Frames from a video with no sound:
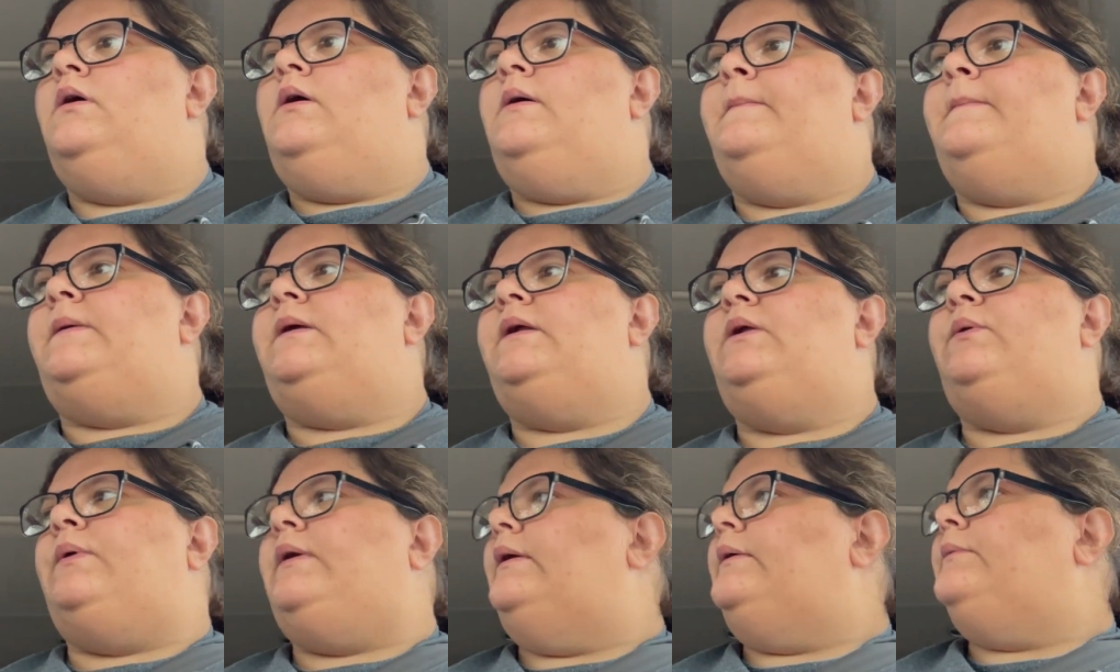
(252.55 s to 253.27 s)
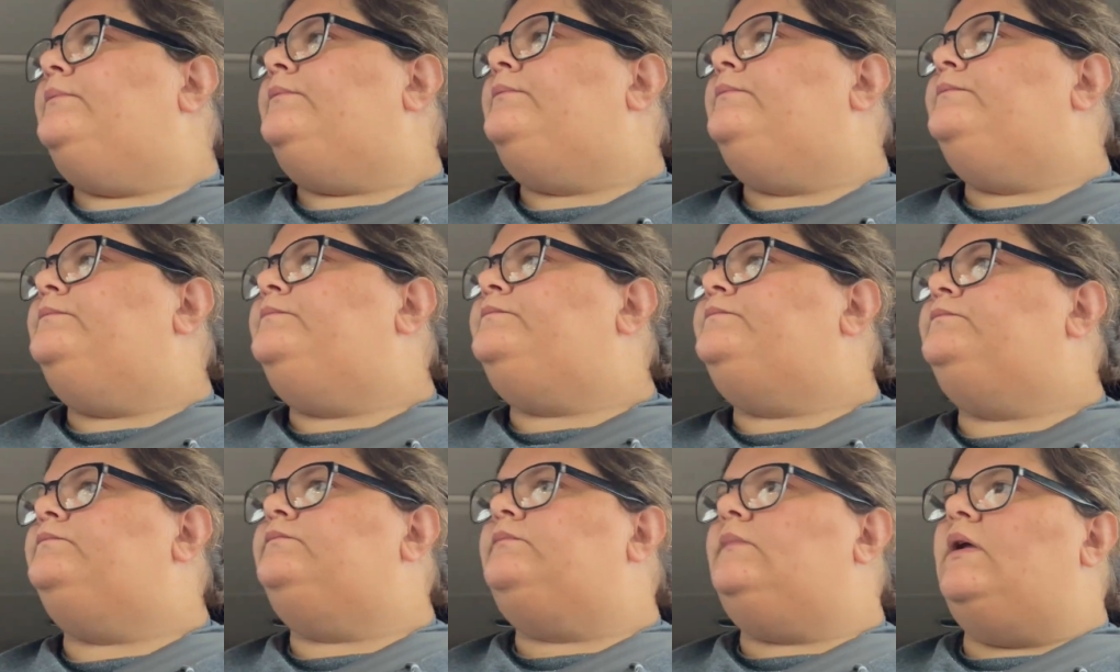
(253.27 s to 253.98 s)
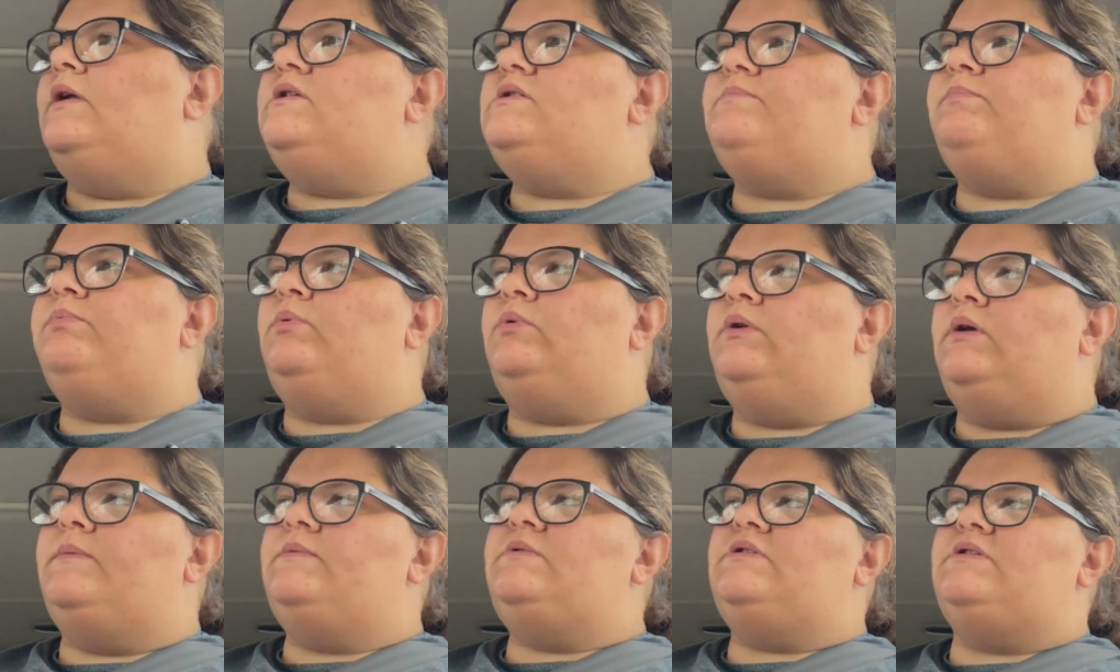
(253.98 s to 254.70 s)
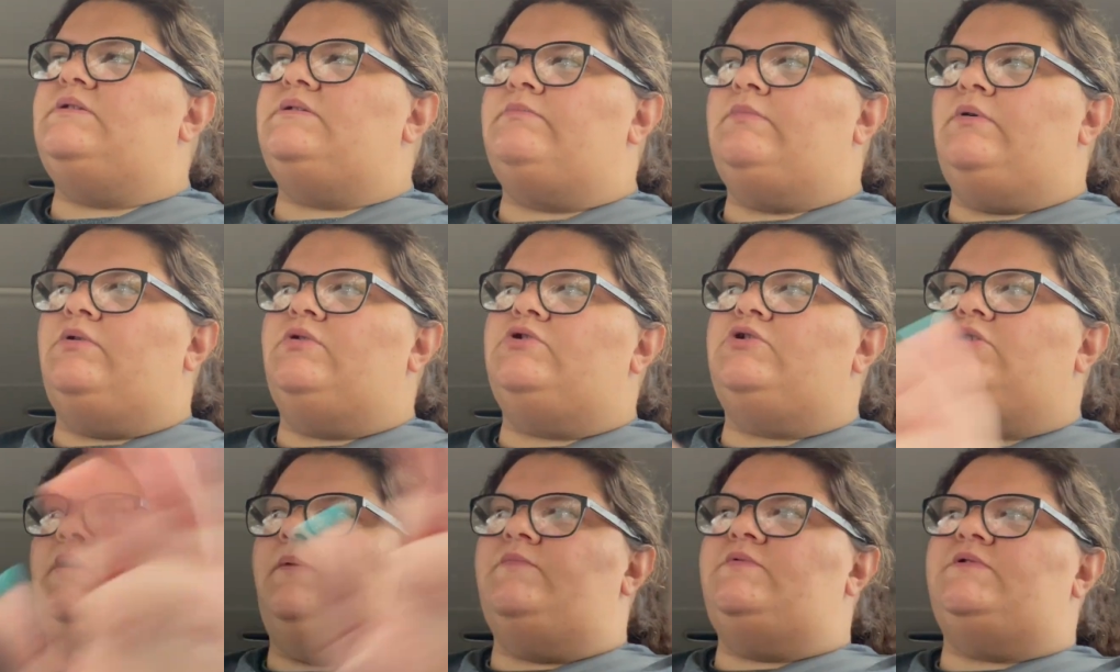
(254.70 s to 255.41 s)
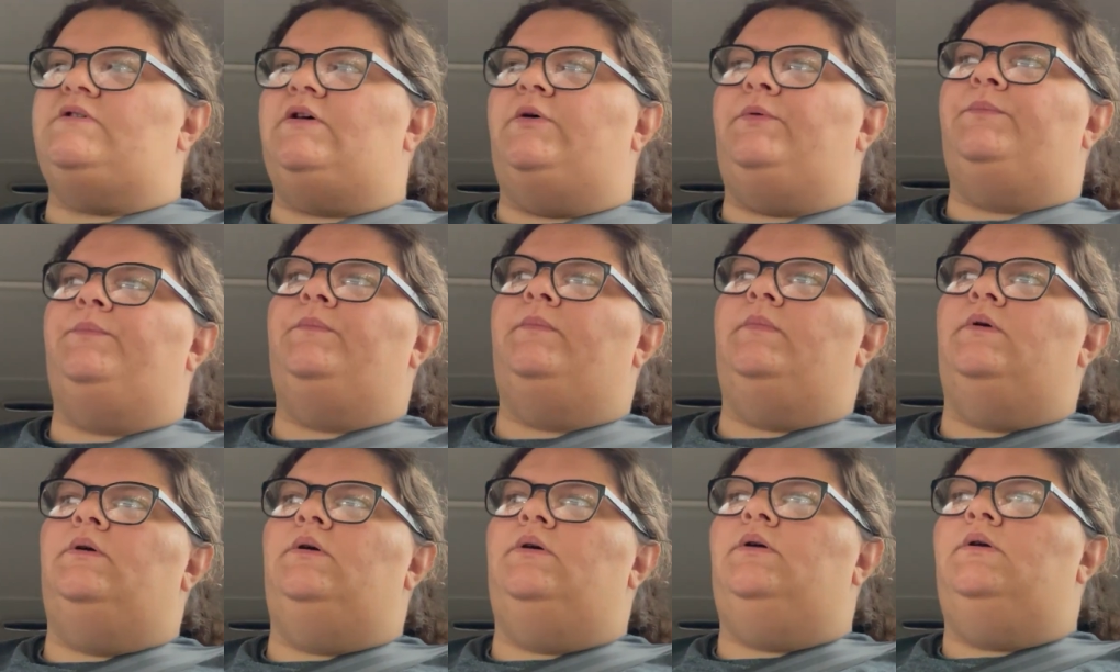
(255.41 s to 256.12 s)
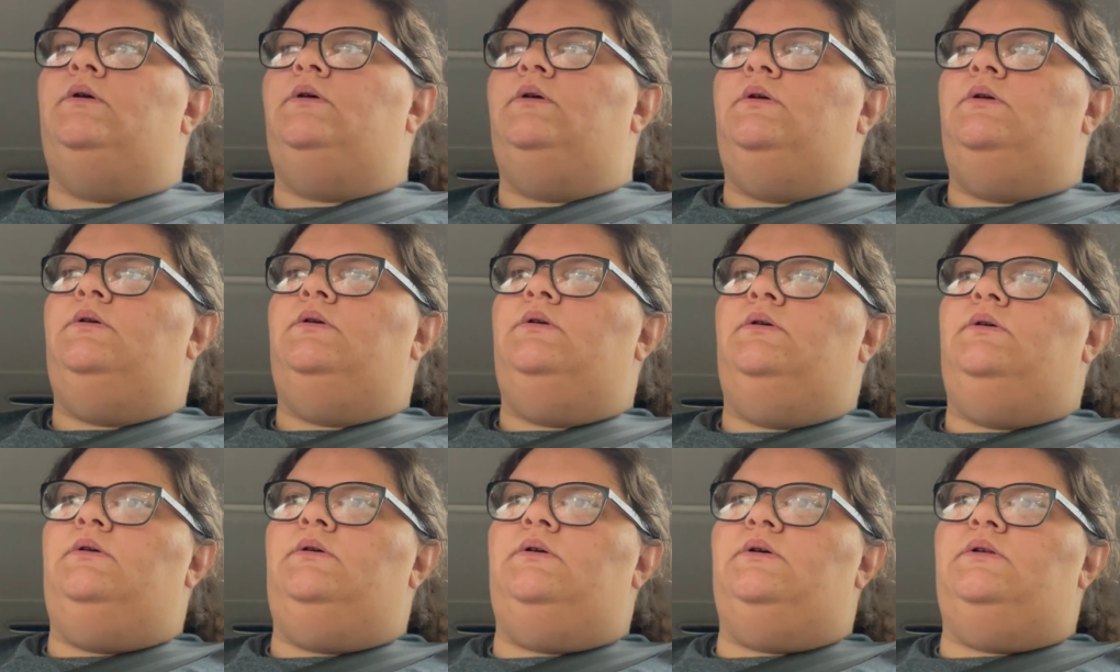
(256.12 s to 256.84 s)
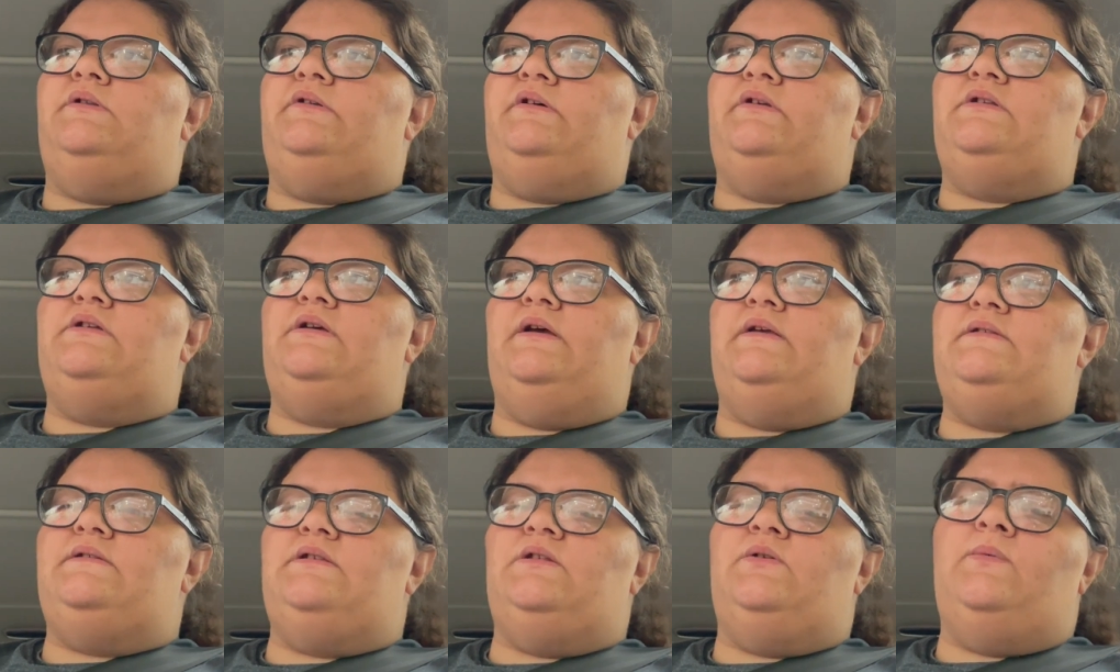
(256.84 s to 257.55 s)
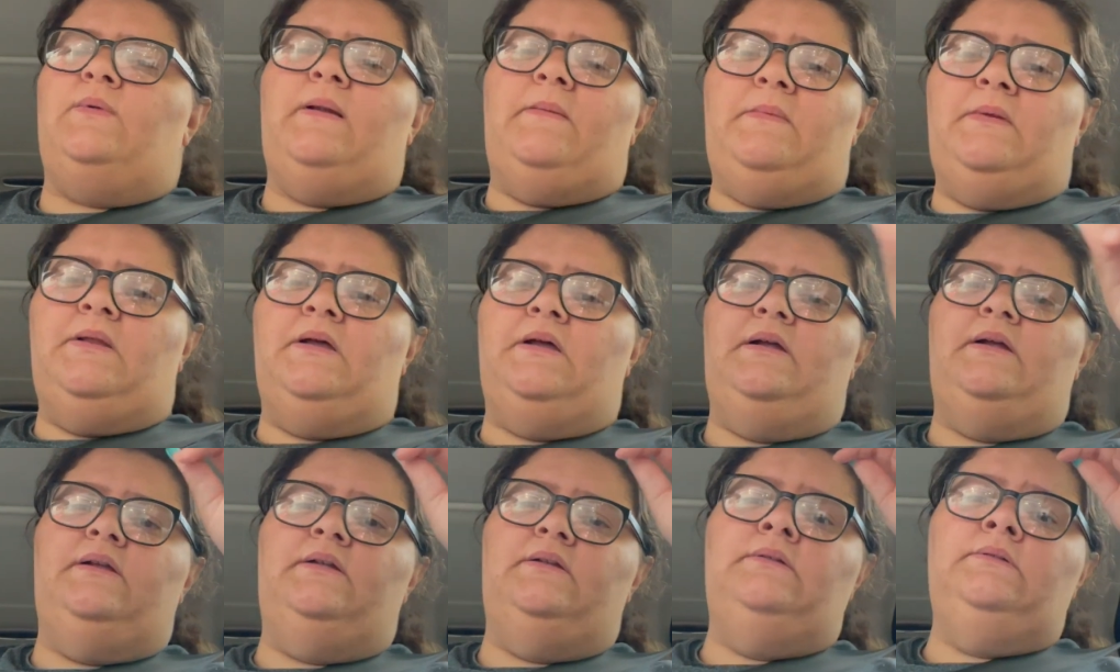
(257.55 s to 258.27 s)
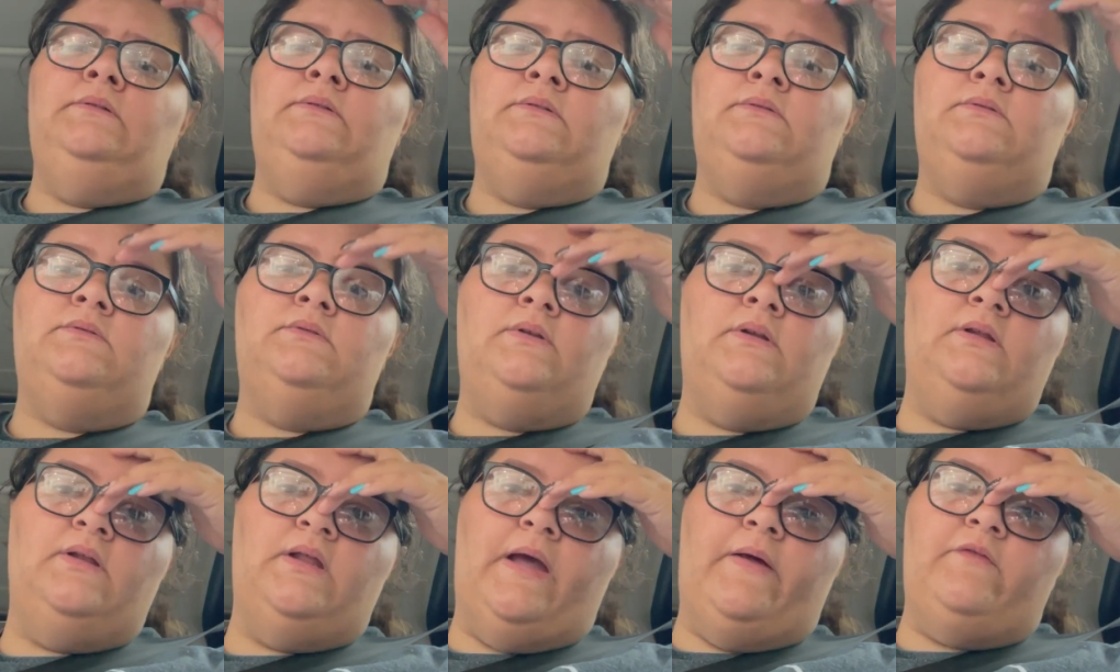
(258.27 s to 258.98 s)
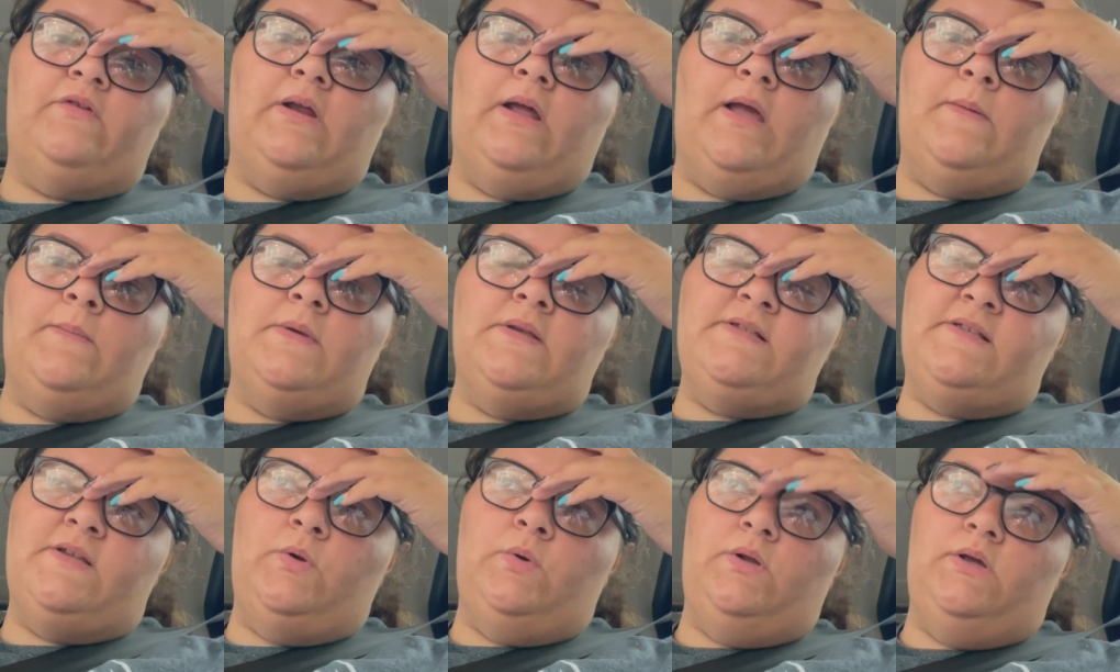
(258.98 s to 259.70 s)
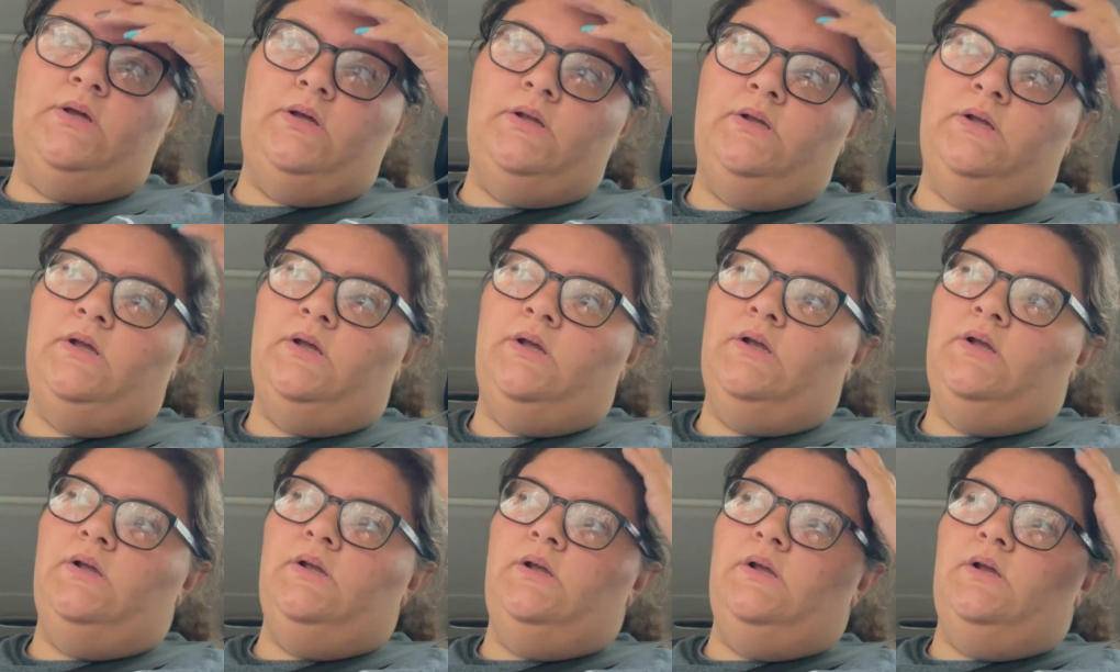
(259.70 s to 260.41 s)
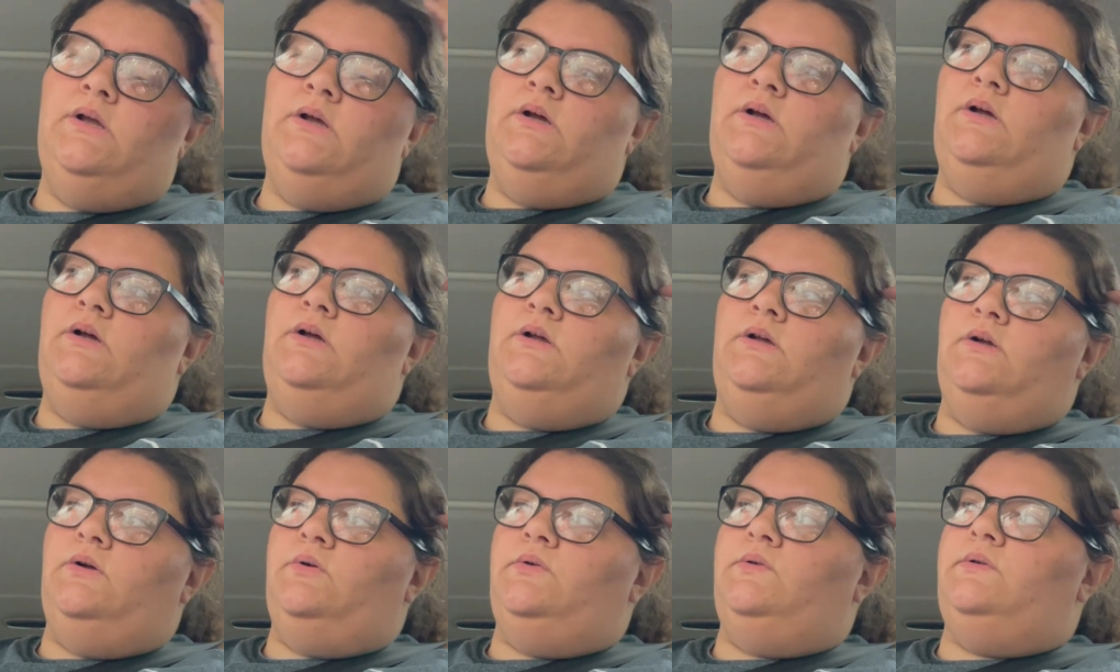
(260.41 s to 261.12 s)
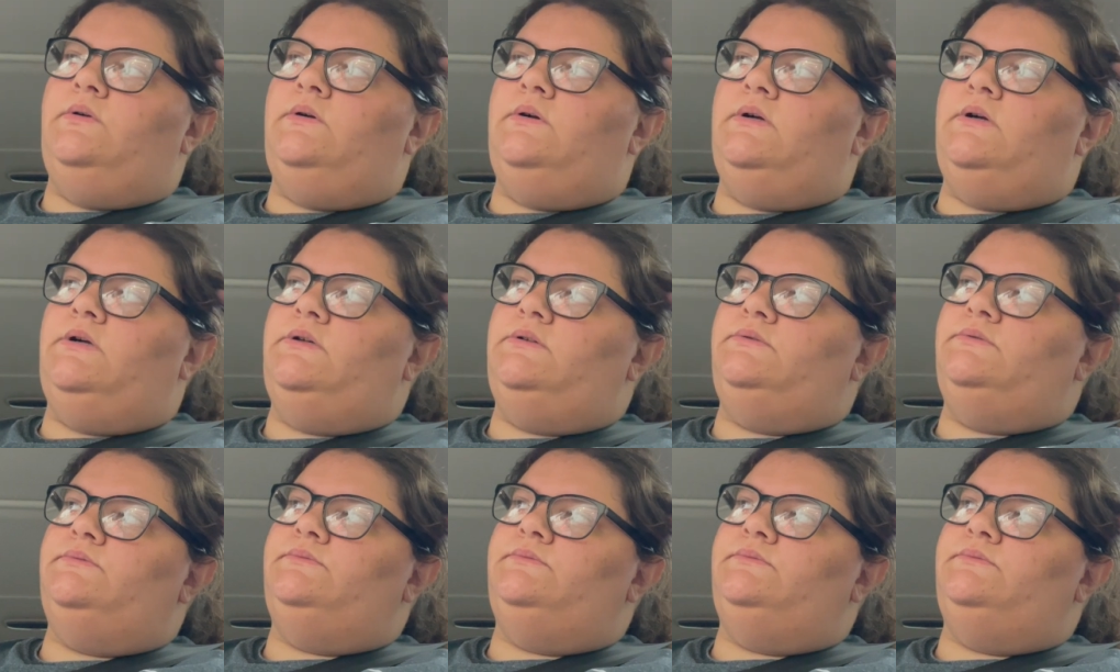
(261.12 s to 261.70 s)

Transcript: But anyway, I just pulled up to the smoke shop, so I'll talk to you guys either when I'm done, after I get my soda, or